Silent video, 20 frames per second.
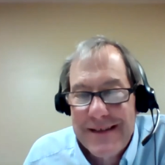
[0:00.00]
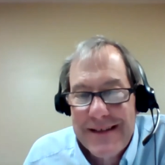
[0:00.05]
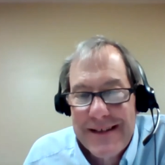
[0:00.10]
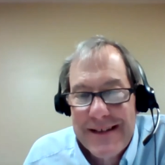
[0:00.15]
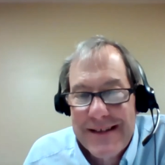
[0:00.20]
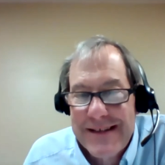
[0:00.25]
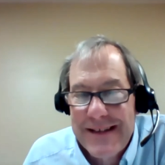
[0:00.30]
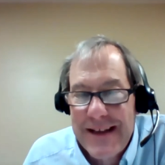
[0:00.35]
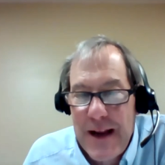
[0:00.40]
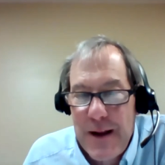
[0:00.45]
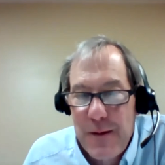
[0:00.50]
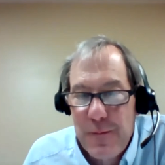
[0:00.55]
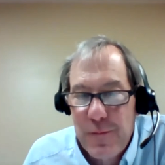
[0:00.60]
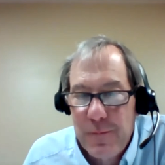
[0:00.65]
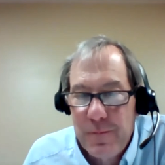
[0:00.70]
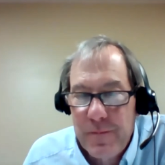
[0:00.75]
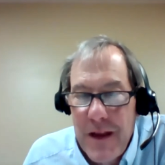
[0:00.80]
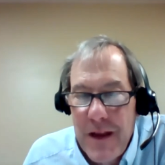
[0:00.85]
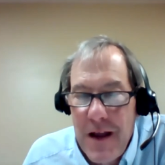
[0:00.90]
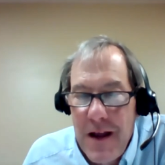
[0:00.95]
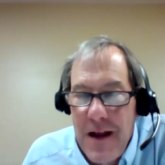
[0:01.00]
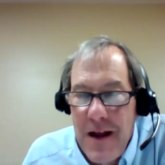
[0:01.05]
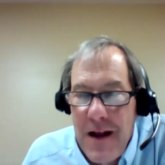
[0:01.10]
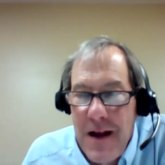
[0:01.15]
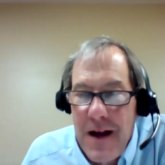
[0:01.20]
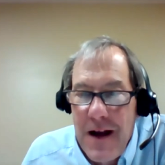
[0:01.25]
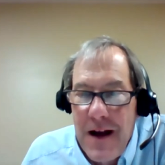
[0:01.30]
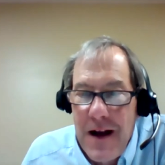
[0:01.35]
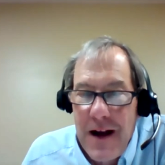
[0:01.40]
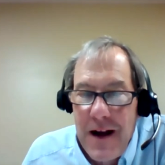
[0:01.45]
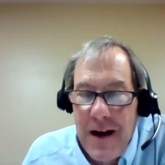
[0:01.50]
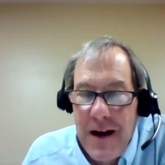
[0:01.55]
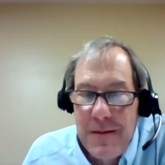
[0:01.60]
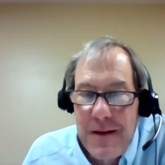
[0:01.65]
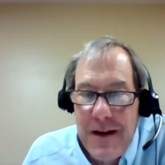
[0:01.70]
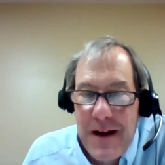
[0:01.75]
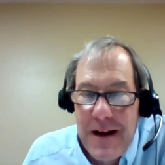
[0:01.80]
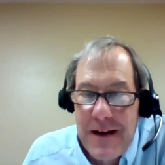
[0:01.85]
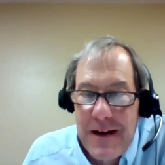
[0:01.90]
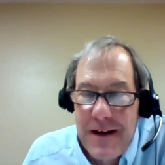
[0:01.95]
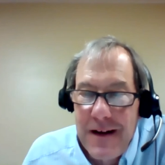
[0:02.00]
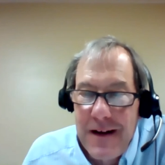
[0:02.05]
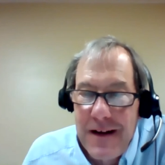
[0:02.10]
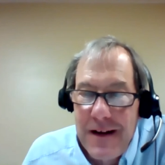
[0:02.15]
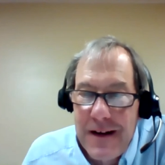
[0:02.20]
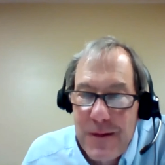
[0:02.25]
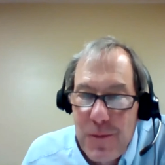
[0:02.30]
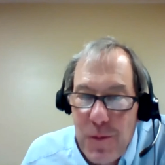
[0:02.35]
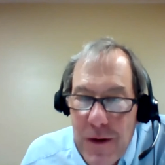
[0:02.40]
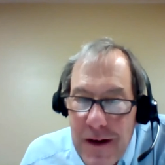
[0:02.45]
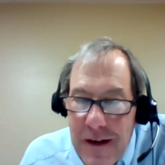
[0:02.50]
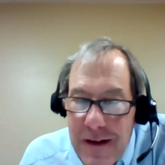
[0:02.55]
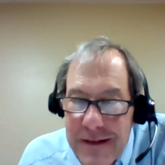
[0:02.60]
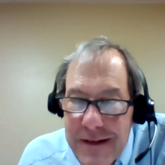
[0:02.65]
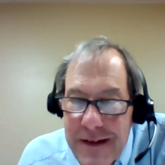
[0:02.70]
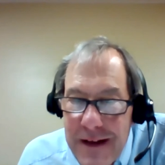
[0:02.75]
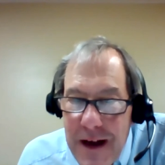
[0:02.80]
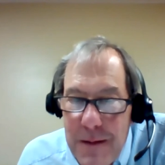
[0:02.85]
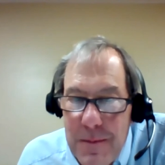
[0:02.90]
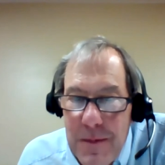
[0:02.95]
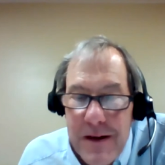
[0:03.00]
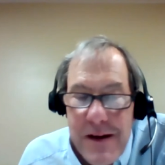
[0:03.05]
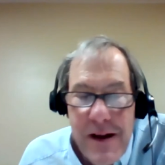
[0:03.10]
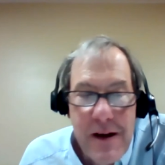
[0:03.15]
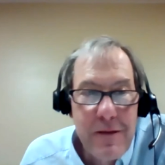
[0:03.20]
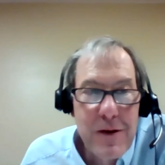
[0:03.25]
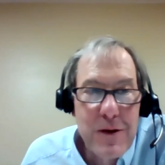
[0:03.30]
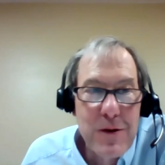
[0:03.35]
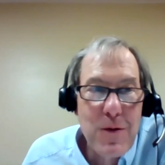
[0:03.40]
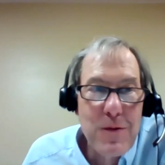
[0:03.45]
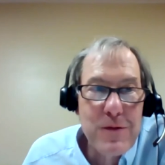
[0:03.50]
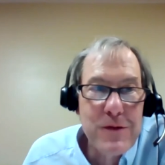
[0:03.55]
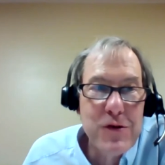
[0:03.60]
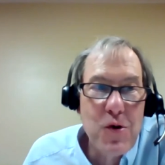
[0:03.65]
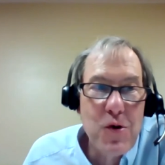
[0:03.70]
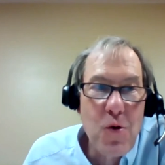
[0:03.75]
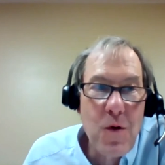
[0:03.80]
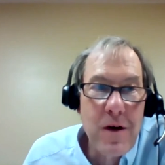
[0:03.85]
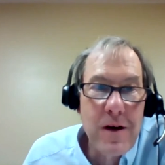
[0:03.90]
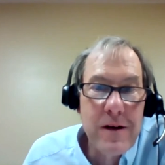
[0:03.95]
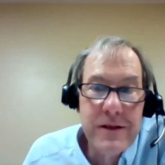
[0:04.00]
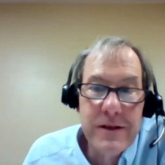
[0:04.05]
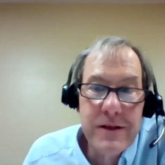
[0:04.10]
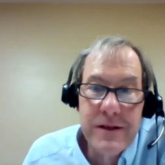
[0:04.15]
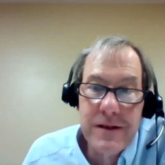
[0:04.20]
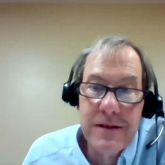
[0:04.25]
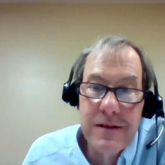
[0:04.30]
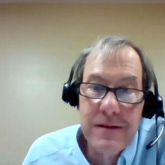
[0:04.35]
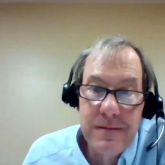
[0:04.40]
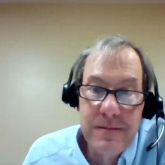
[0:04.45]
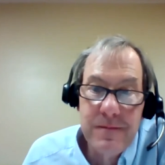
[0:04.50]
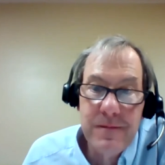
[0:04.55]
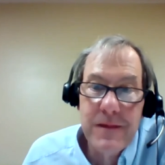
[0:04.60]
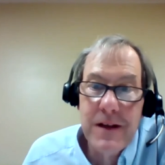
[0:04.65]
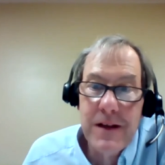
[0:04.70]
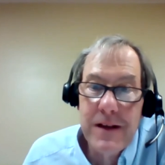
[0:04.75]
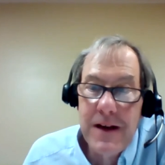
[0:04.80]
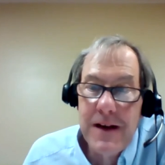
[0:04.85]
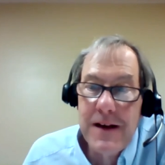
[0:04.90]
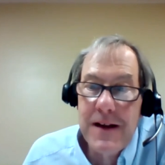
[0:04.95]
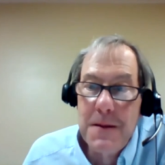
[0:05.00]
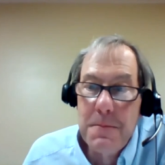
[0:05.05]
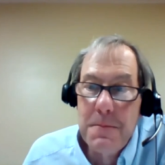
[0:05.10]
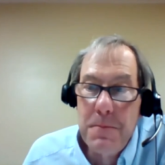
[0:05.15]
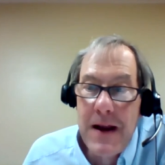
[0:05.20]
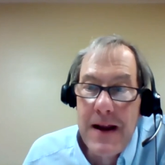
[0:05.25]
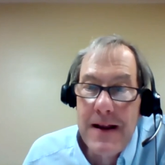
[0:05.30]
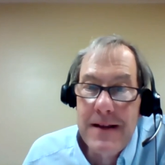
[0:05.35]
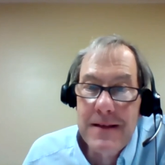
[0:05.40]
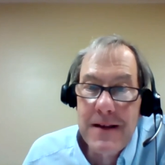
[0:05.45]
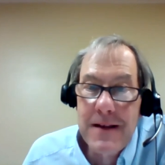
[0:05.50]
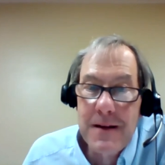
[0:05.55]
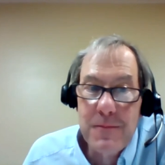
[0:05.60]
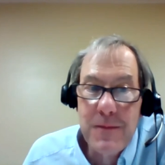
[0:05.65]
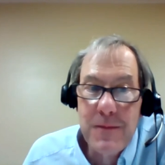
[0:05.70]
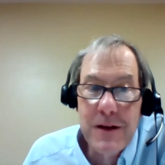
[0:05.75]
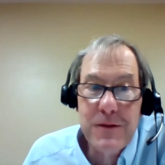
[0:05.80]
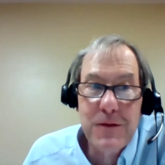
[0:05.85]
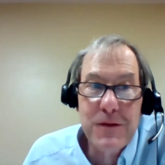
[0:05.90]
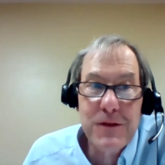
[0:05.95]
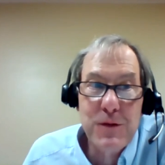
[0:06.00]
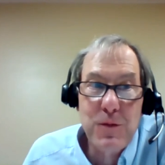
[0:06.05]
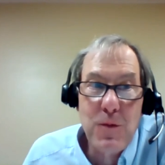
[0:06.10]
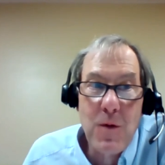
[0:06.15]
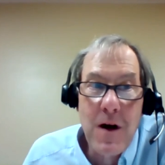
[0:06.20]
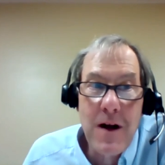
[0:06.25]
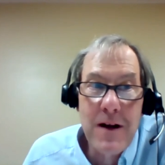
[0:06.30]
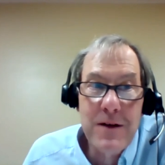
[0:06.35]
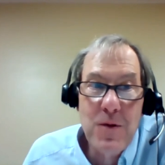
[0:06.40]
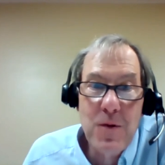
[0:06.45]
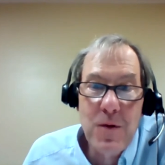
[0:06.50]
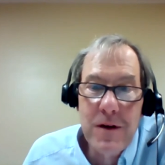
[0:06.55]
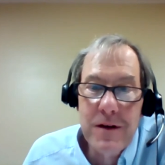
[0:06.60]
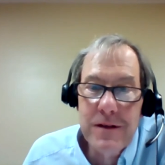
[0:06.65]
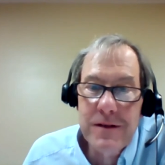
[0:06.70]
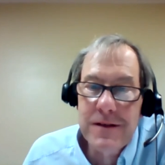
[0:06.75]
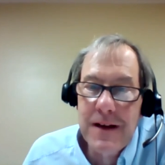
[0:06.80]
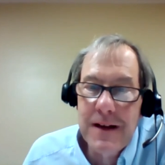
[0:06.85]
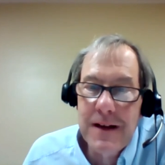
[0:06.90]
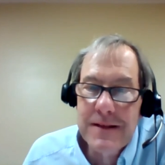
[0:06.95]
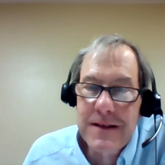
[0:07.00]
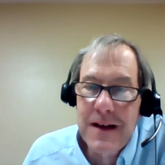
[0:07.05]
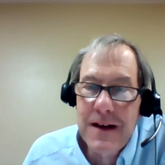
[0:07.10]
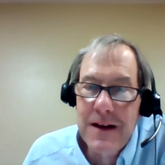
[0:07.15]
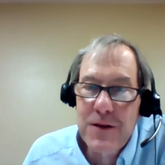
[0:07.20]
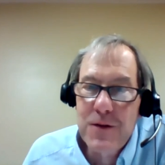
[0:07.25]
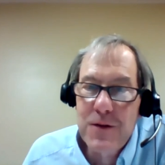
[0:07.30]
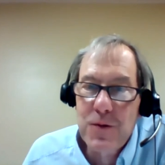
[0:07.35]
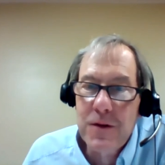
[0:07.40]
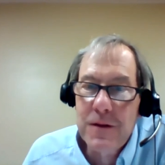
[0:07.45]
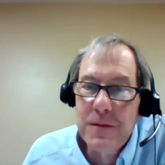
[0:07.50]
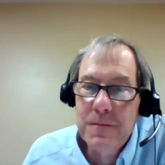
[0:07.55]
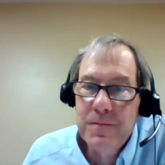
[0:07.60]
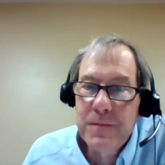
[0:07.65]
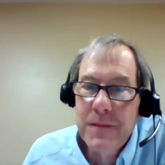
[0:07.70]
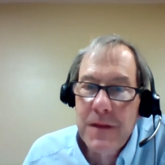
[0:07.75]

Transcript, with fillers: safe how and uh, what else how about you ever grown gourds and you can paint them like those swan gourds that's kind of cool